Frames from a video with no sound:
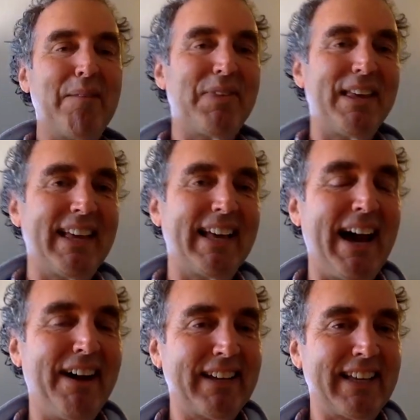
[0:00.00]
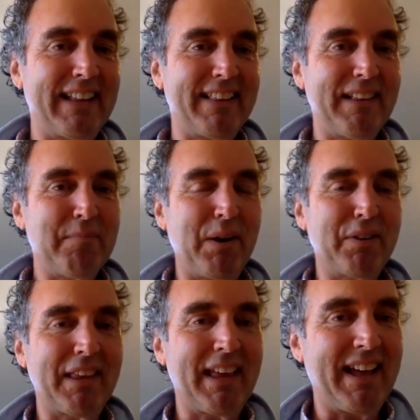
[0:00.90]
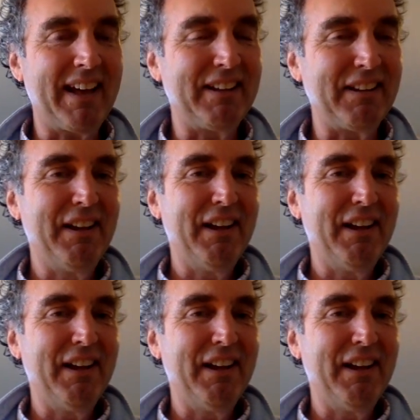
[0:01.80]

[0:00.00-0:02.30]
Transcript: I, am thinking how to get both uh,